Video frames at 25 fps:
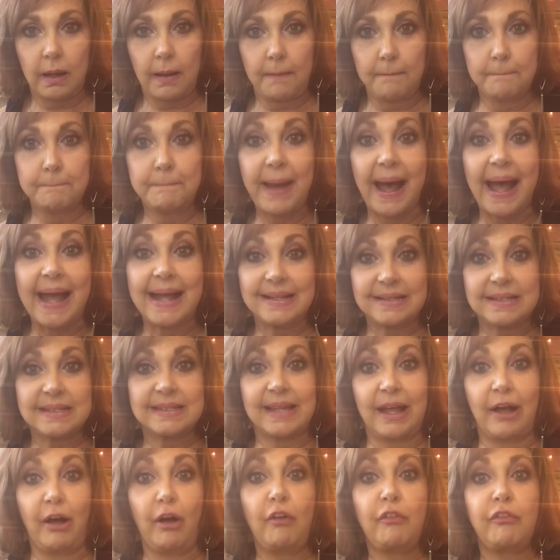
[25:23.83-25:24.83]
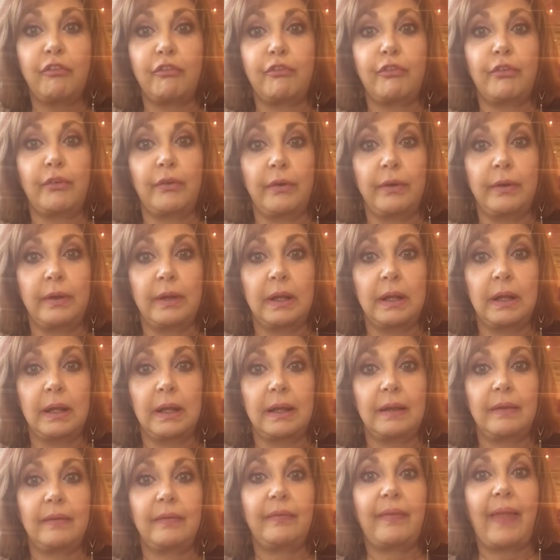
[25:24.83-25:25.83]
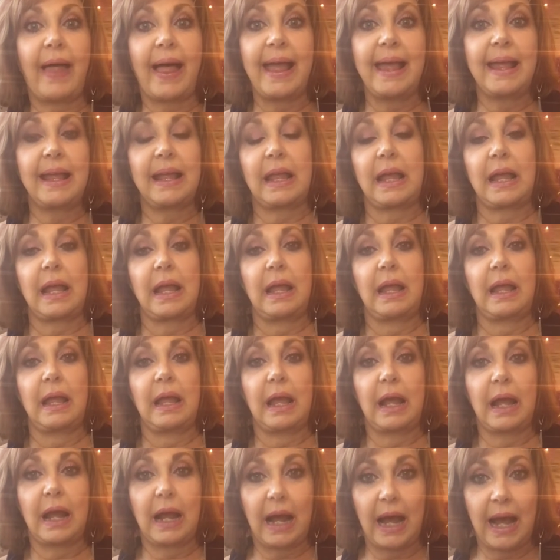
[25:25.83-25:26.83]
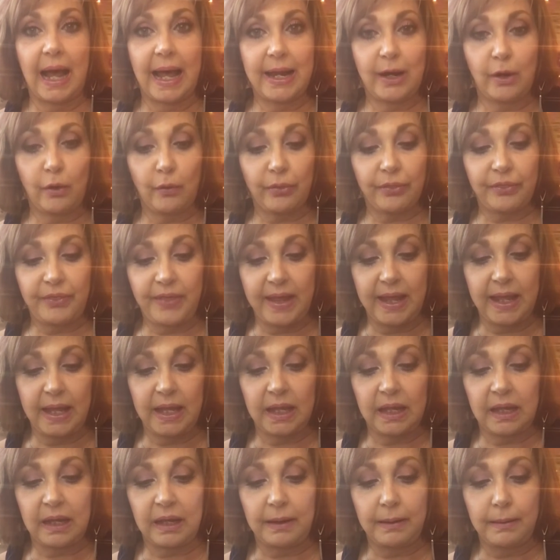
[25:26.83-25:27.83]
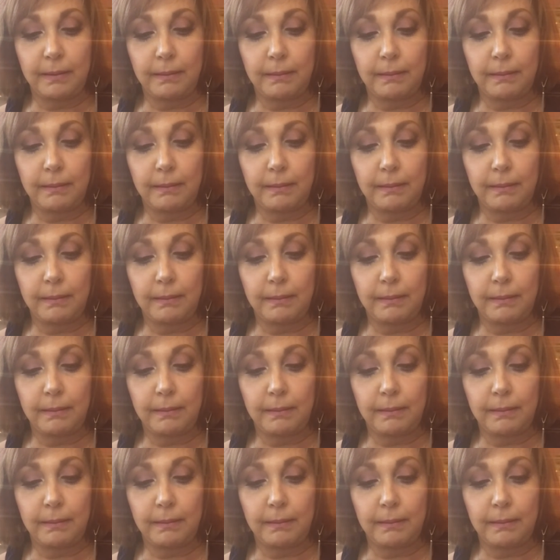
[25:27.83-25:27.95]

by itself. Like, I don't think,